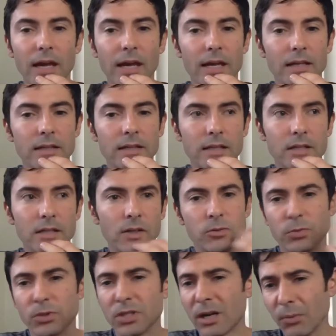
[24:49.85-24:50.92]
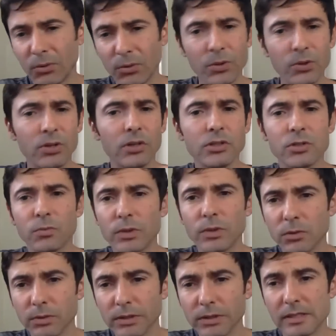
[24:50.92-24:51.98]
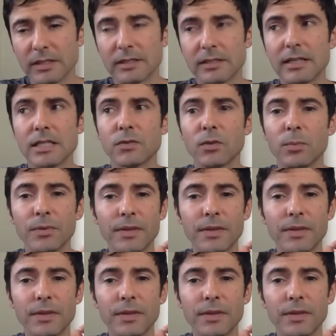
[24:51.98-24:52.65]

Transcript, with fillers: and you guys were top recruiters and really, really successful,